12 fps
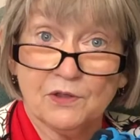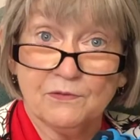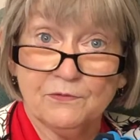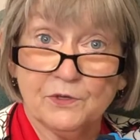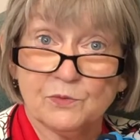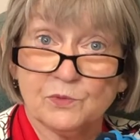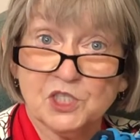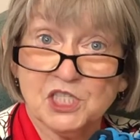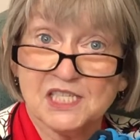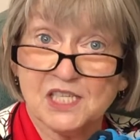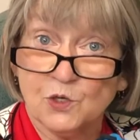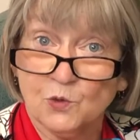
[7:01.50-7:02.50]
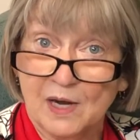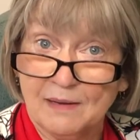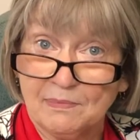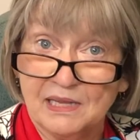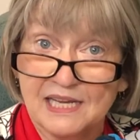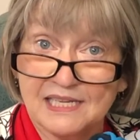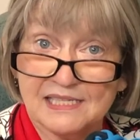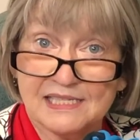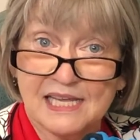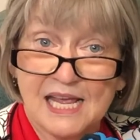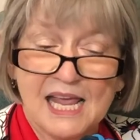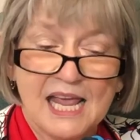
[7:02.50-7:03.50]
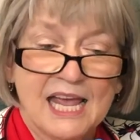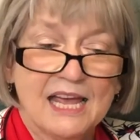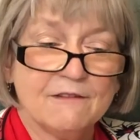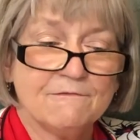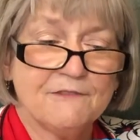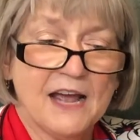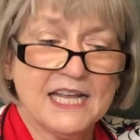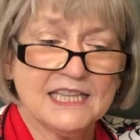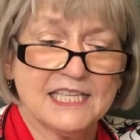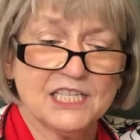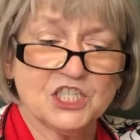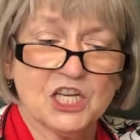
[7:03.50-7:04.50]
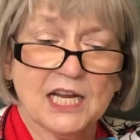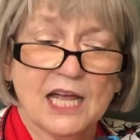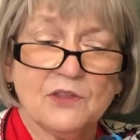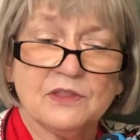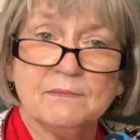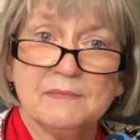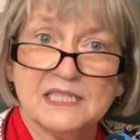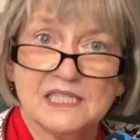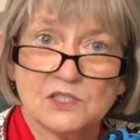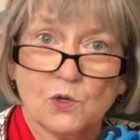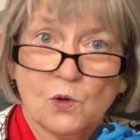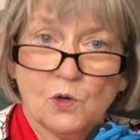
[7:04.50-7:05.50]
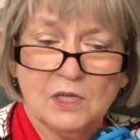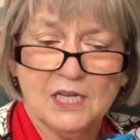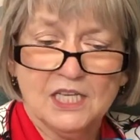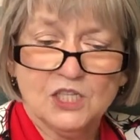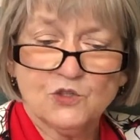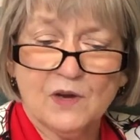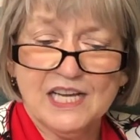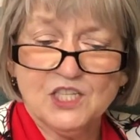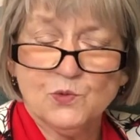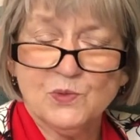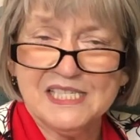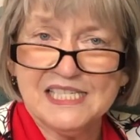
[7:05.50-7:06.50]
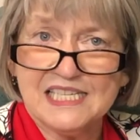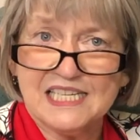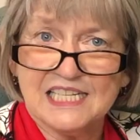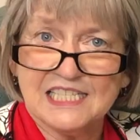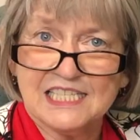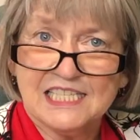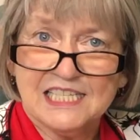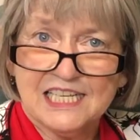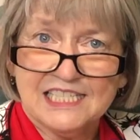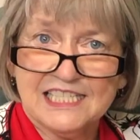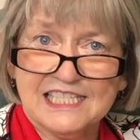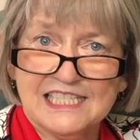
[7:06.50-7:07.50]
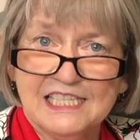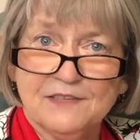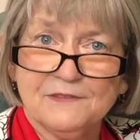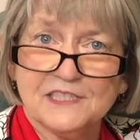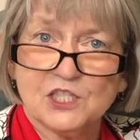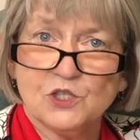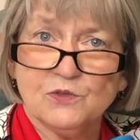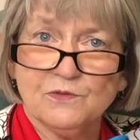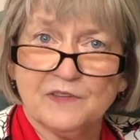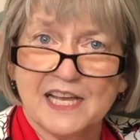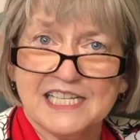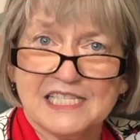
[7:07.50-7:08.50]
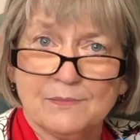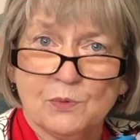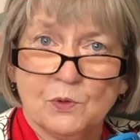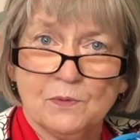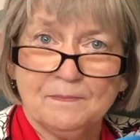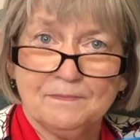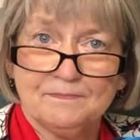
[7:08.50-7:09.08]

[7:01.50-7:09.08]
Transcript: of the foot, which is the correct place. And finally, check out the midsole. Try twisting it to see if it's too flexible.